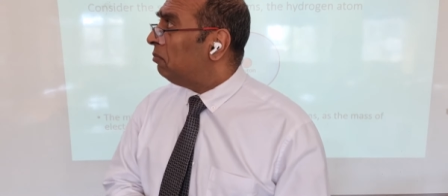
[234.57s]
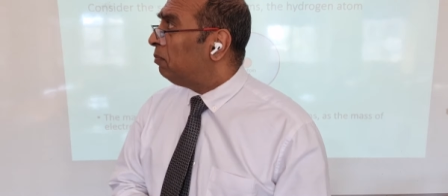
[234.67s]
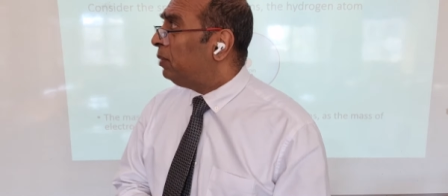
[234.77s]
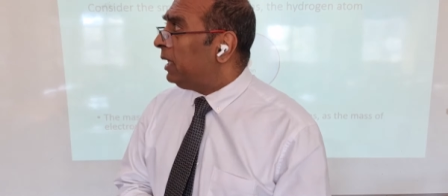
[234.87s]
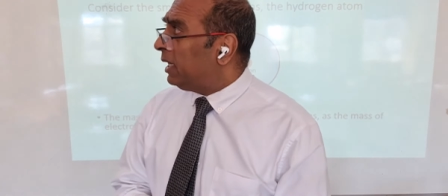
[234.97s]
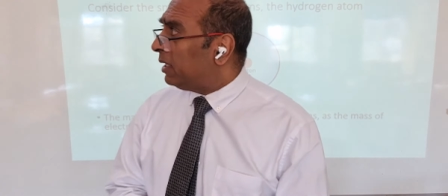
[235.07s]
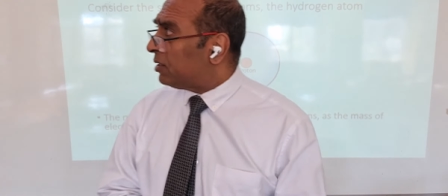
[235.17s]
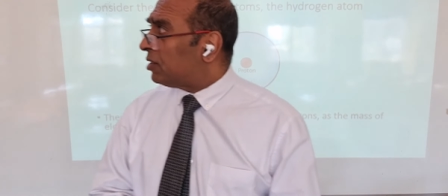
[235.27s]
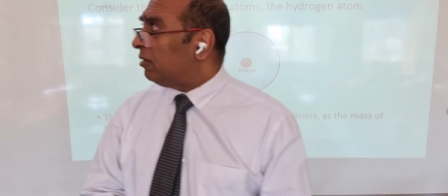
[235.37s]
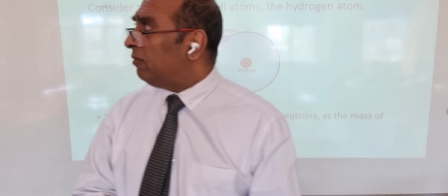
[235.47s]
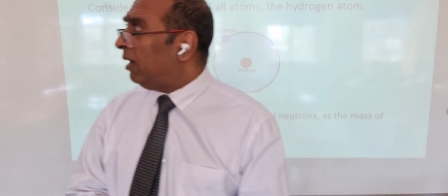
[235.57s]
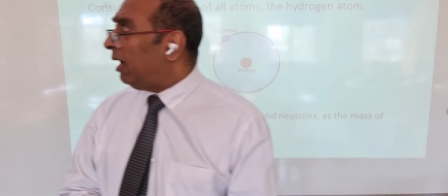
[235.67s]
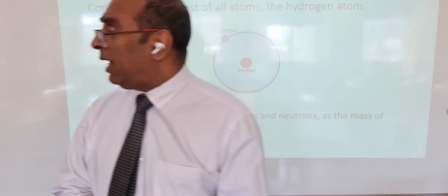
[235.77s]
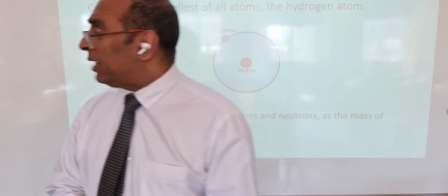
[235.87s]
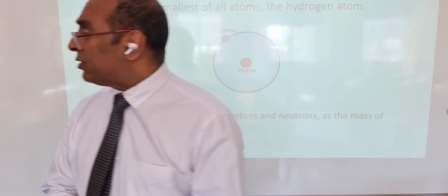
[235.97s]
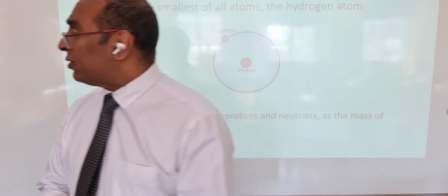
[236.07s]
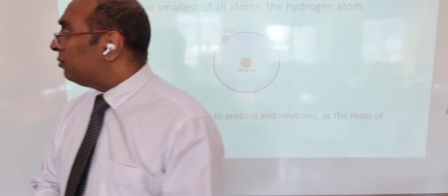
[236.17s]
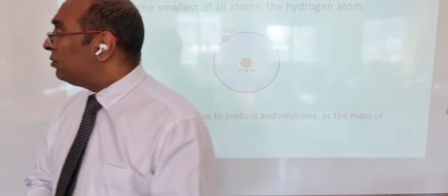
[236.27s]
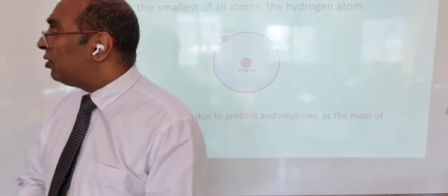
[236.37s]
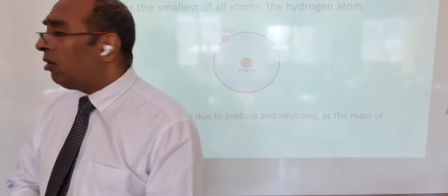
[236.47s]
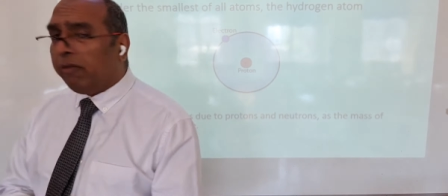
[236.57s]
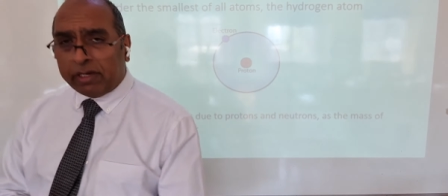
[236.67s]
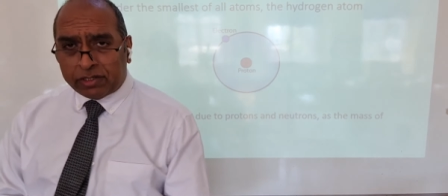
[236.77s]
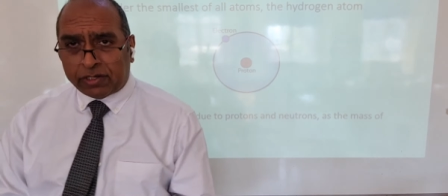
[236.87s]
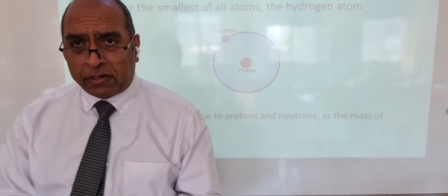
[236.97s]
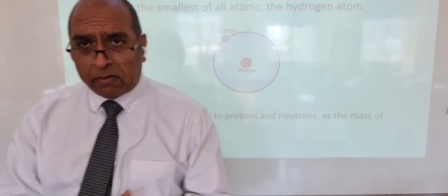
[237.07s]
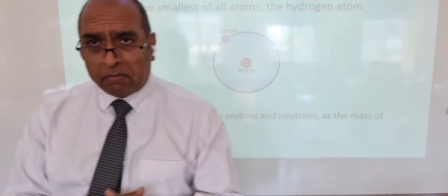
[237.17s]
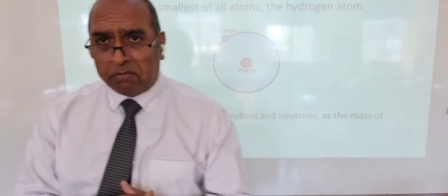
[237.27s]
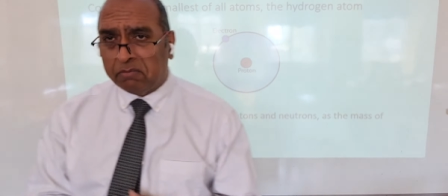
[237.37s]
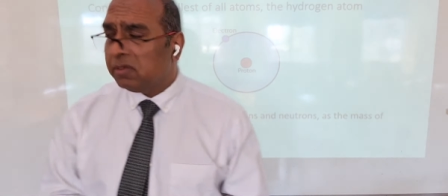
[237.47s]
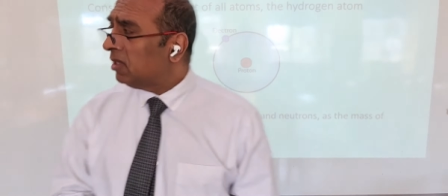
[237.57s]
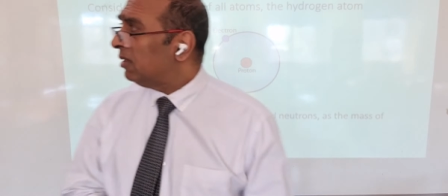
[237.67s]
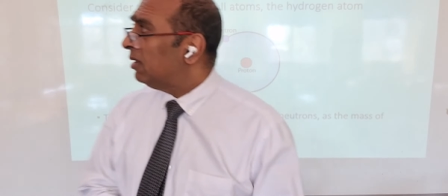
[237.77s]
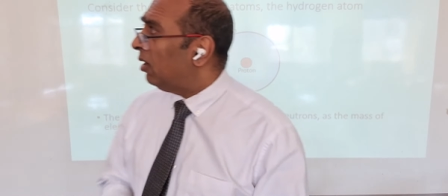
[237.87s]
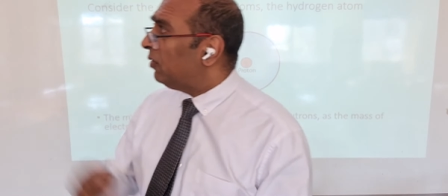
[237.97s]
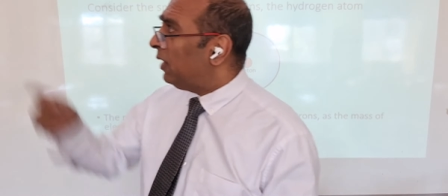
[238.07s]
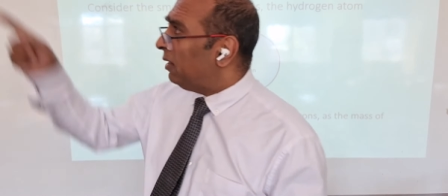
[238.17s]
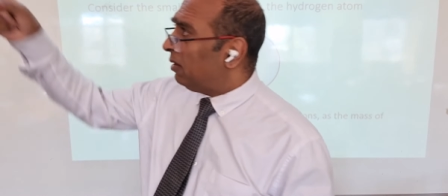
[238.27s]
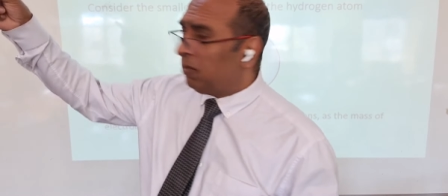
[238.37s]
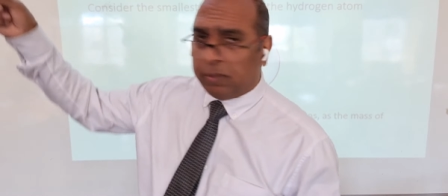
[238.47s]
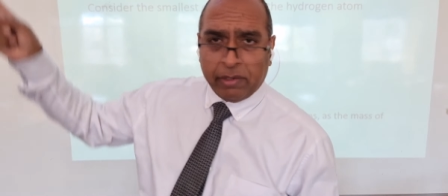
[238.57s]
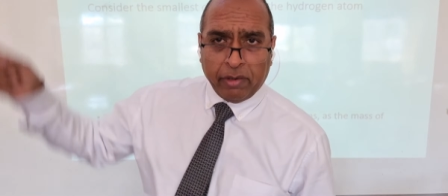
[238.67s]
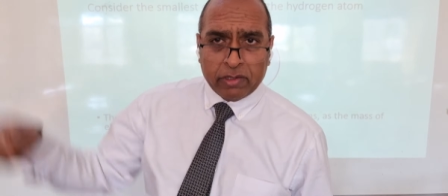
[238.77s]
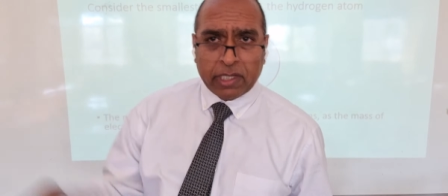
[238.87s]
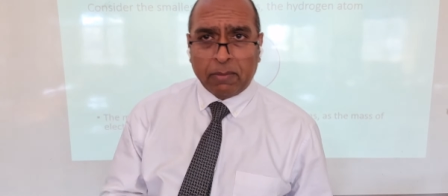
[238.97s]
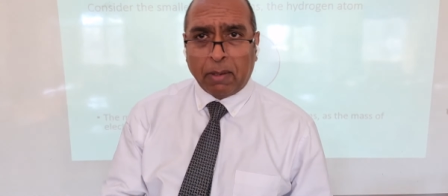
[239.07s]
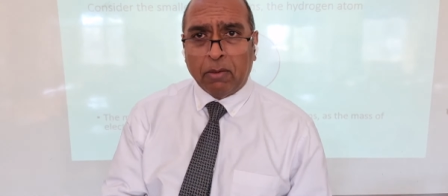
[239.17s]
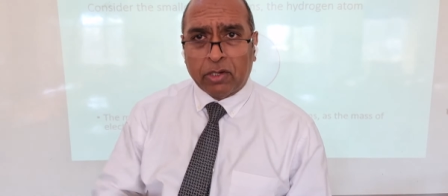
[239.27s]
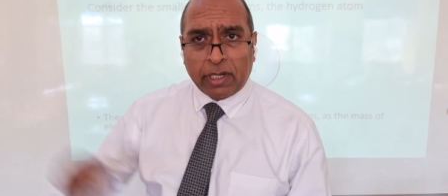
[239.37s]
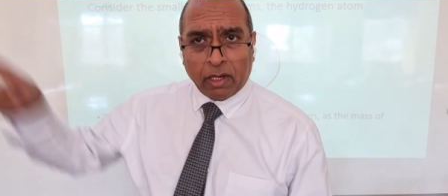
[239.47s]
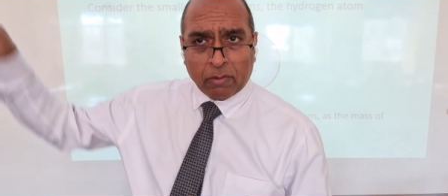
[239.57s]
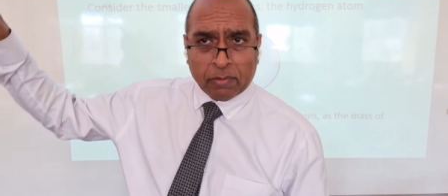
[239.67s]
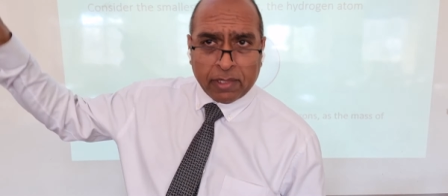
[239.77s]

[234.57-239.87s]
biggest of our atoms, lawrencium, on the periodic table I'm looking at up